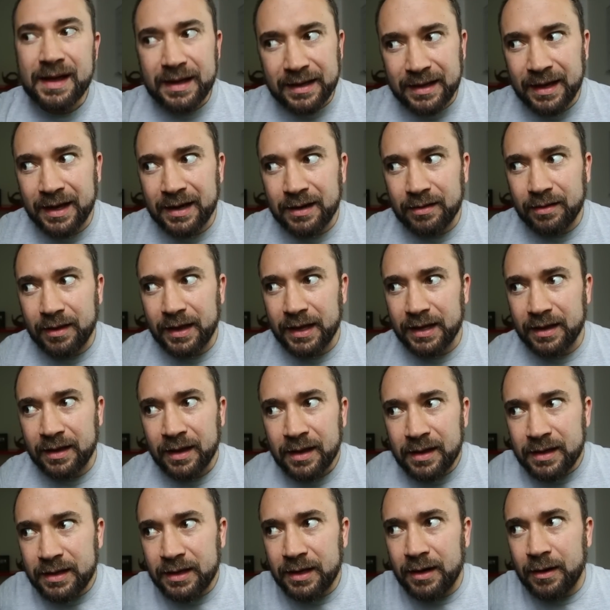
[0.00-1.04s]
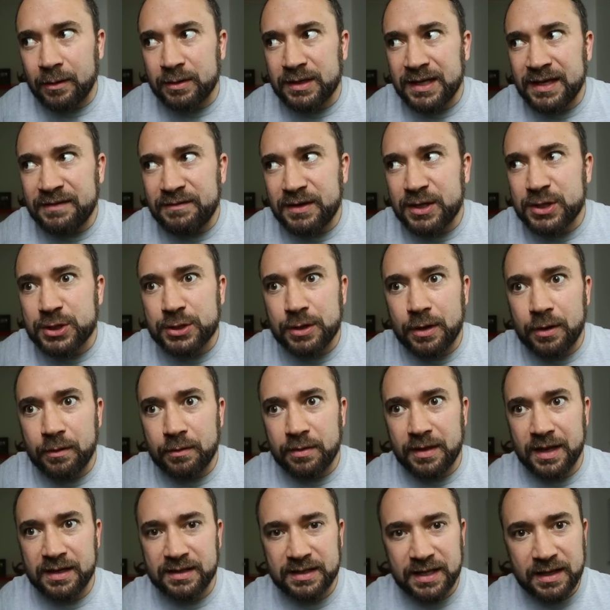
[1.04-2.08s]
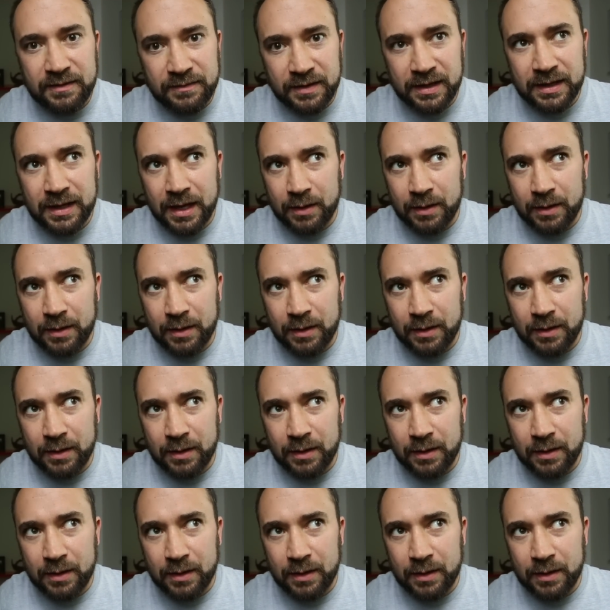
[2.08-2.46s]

Kind of like, you know, TV shows and TV